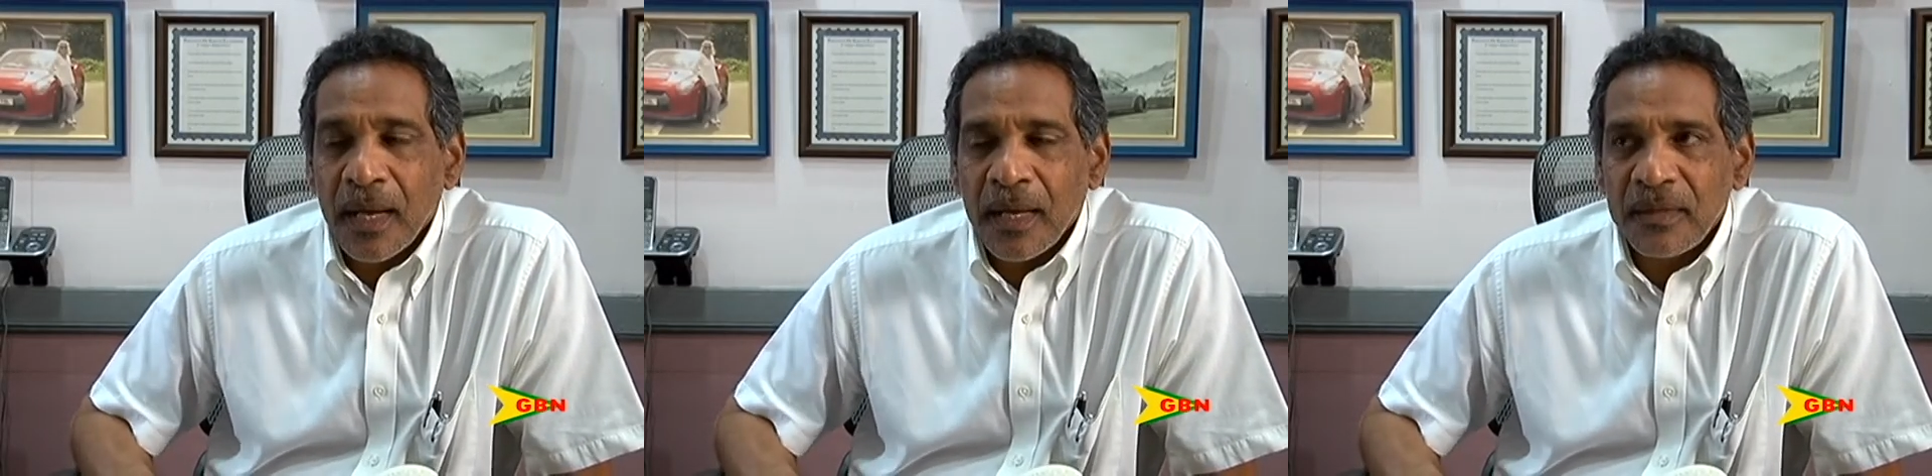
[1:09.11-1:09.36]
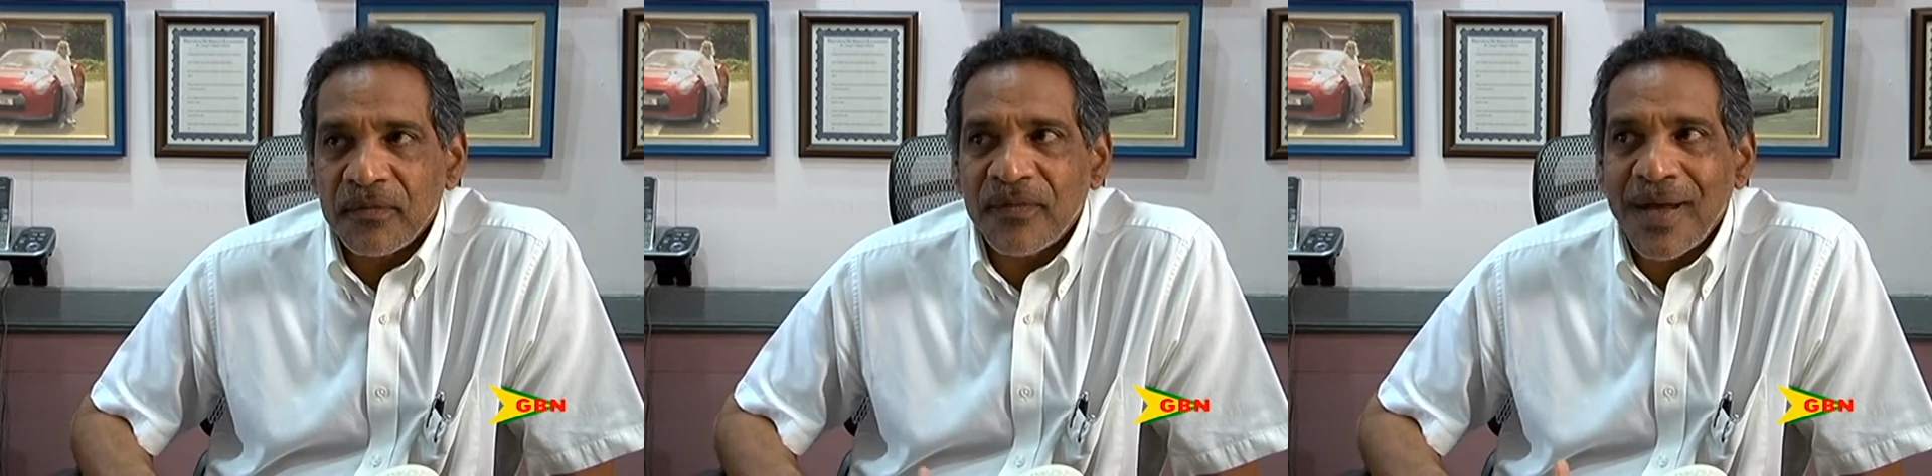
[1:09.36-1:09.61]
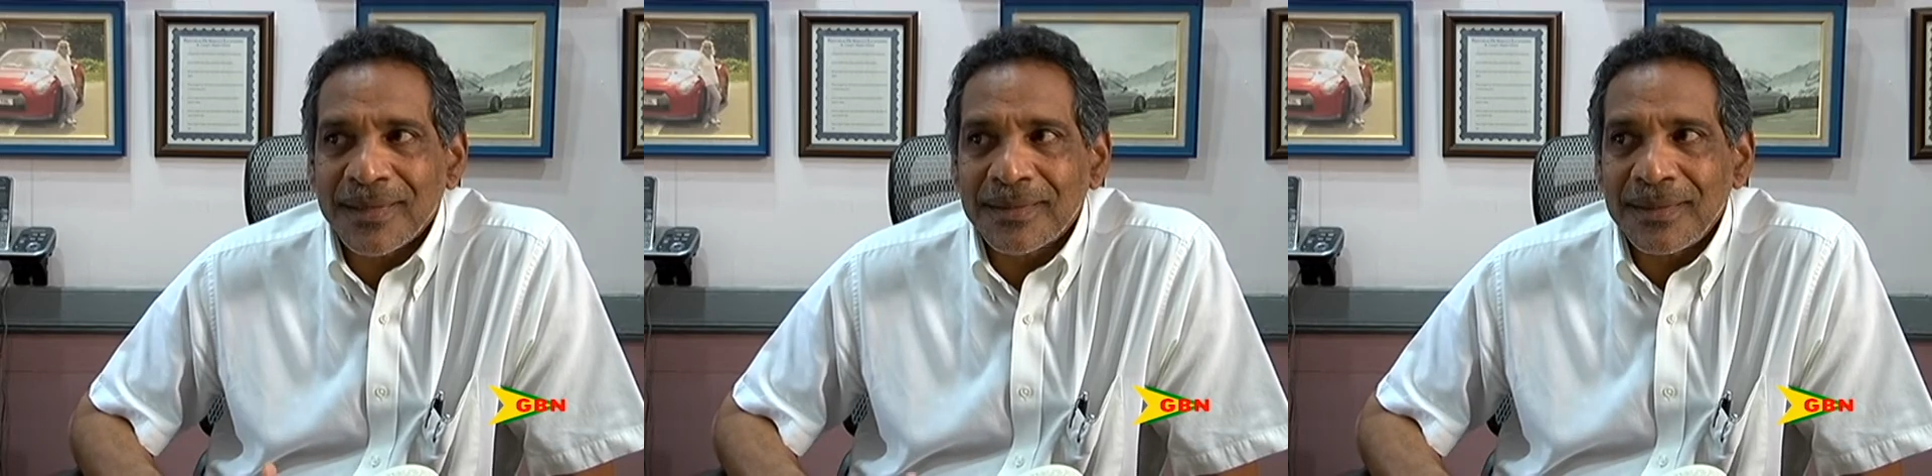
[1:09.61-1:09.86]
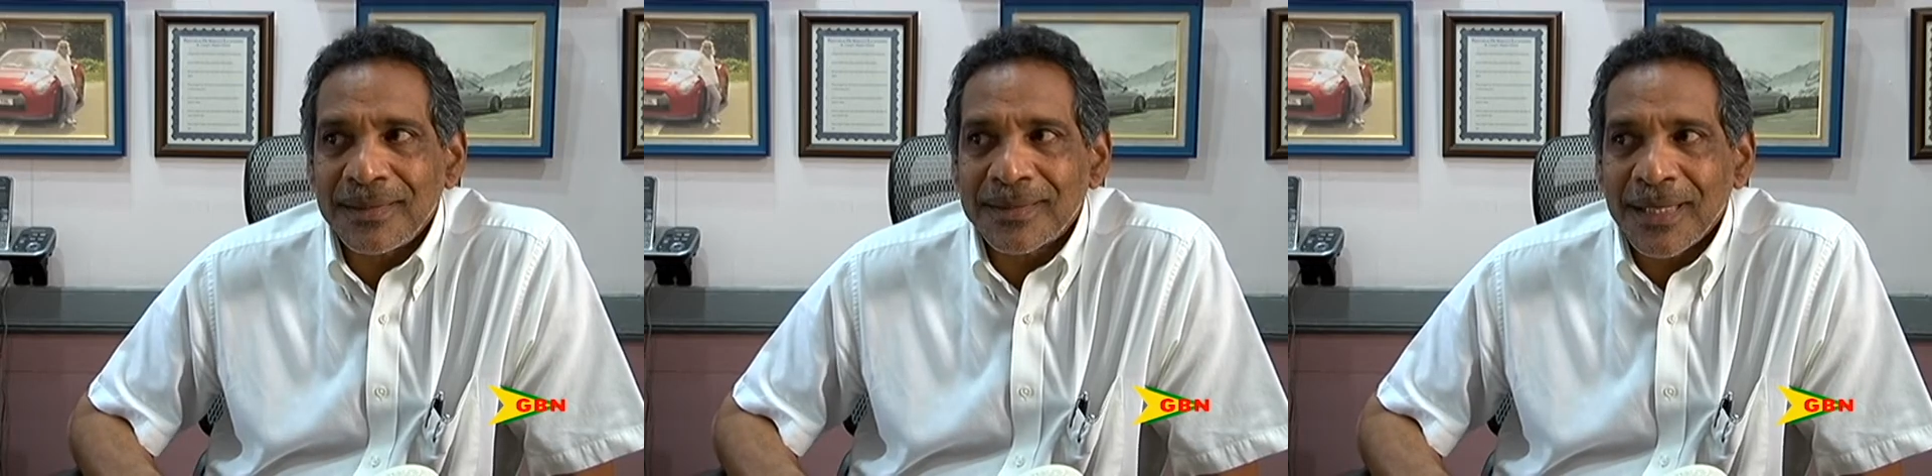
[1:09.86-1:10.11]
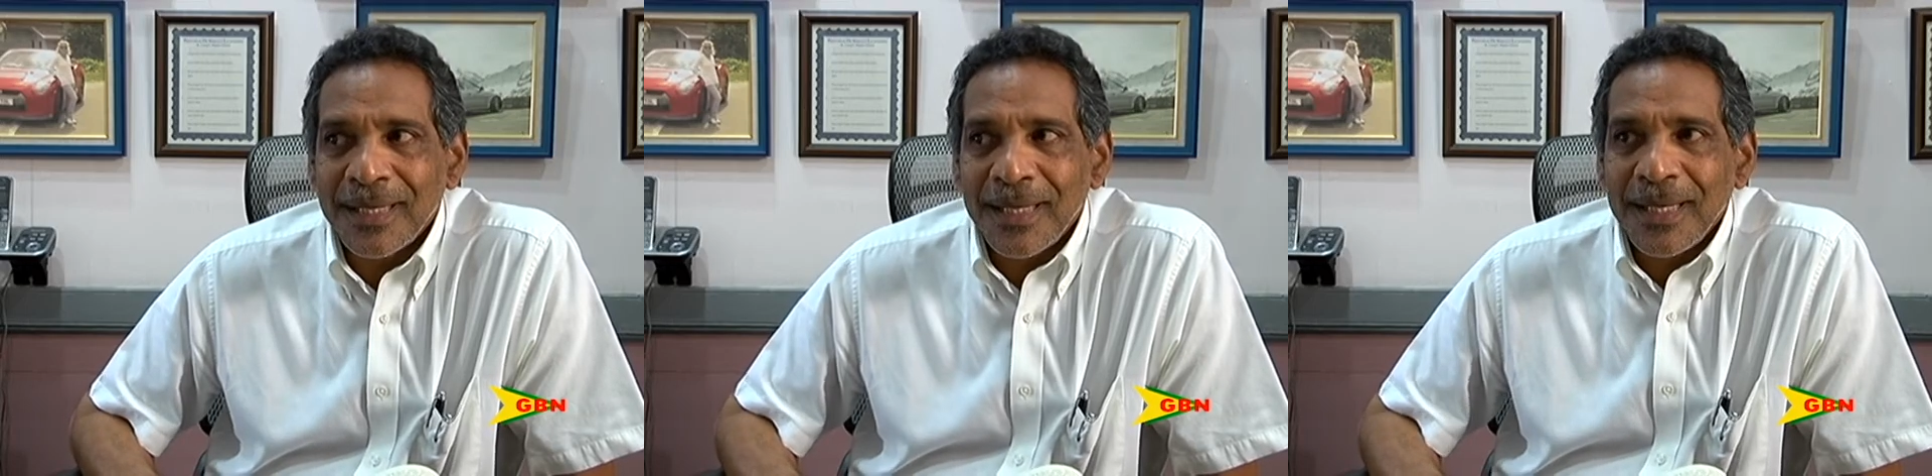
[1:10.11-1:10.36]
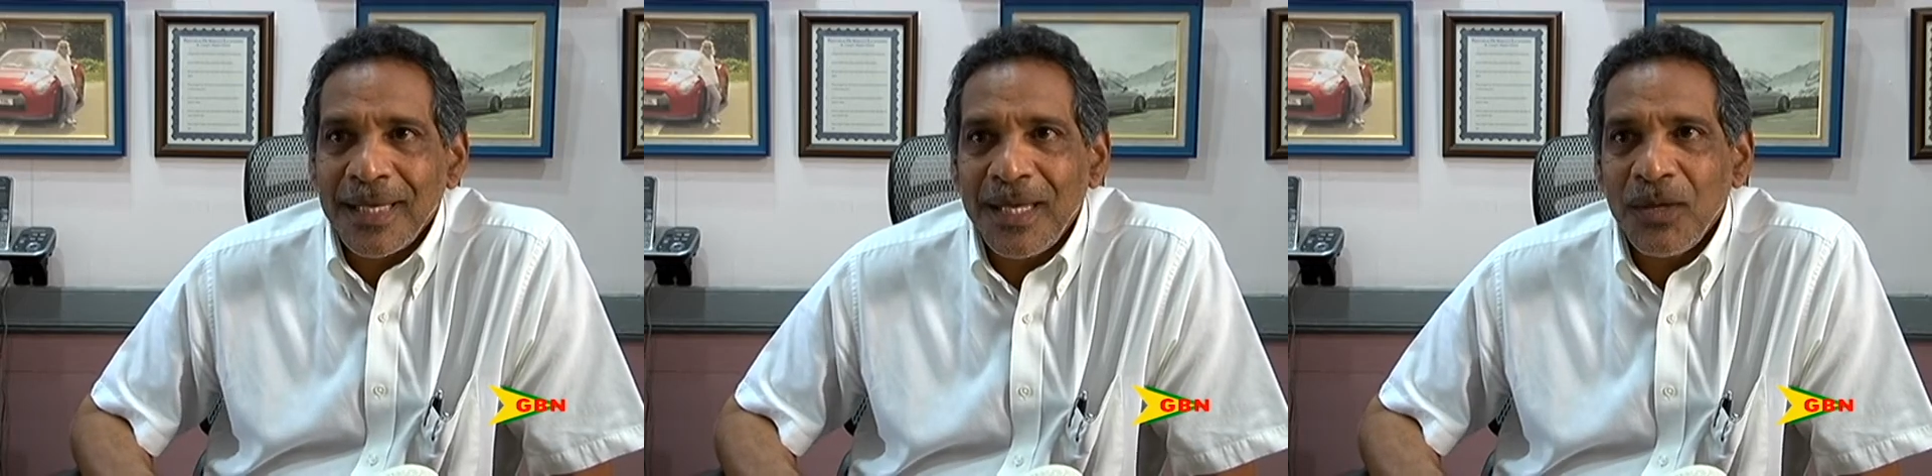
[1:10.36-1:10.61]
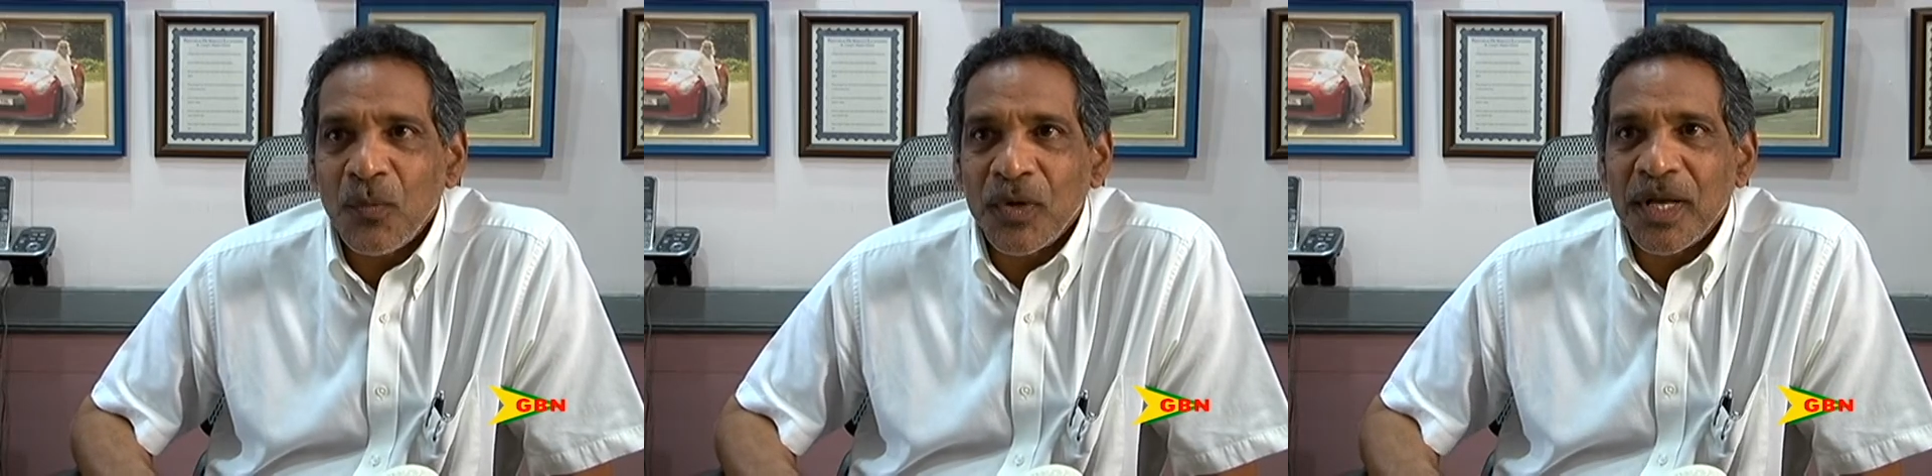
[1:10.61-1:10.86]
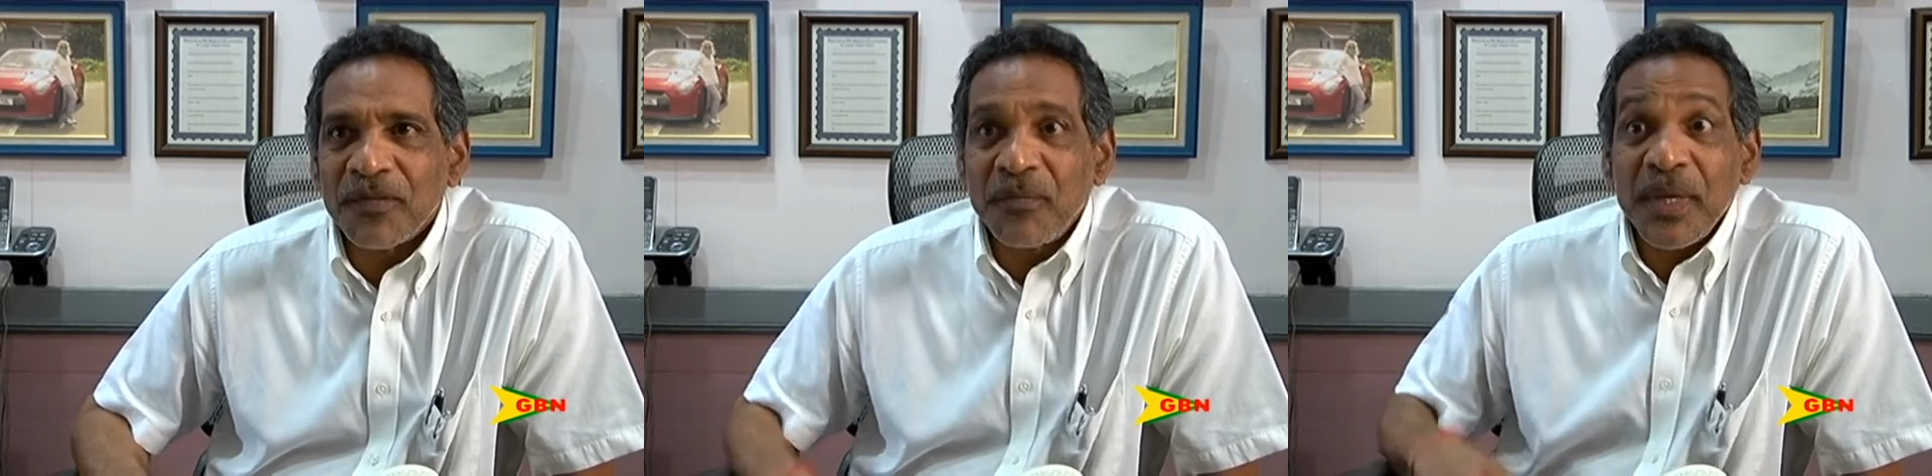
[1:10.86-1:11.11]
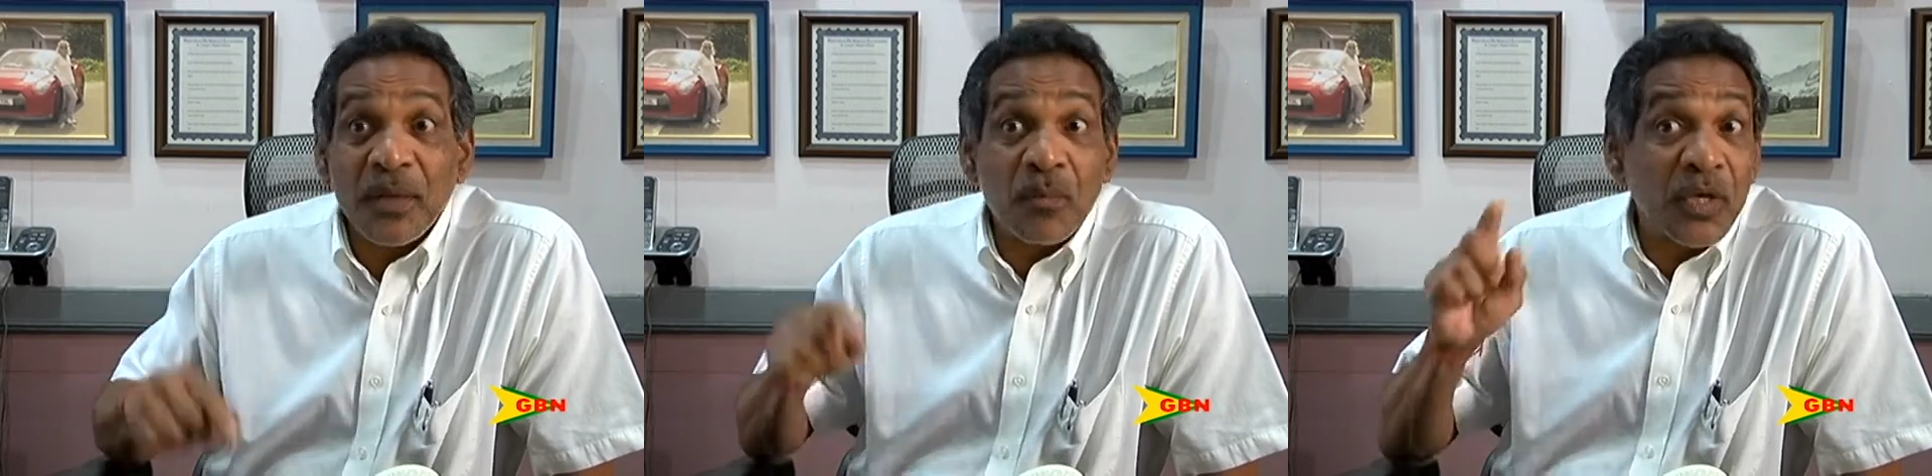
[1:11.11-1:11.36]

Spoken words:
And the fact is, he would have been,